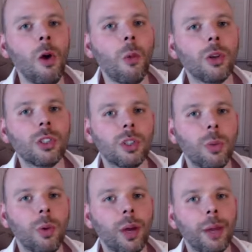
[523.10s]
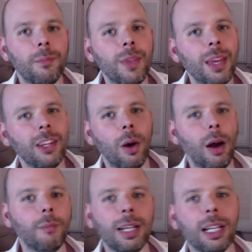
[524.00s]
what's the point?
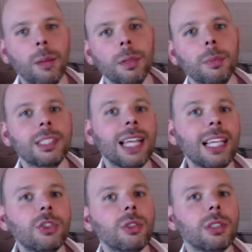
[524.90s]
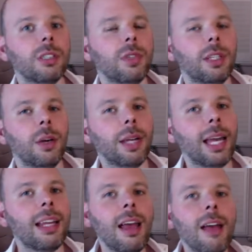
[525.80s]
I've made a couple of mistakes during this video.
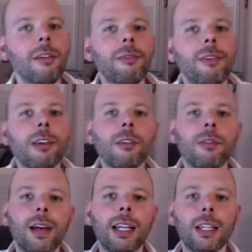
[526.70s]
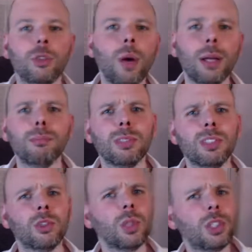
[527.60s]
Again, fear of failure. Do I
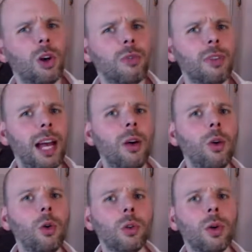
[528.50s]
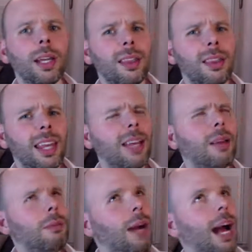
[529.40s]
switch it off now, or do I
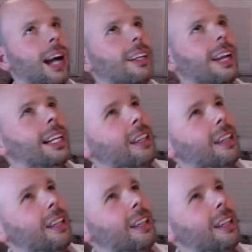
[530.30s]
think, how can I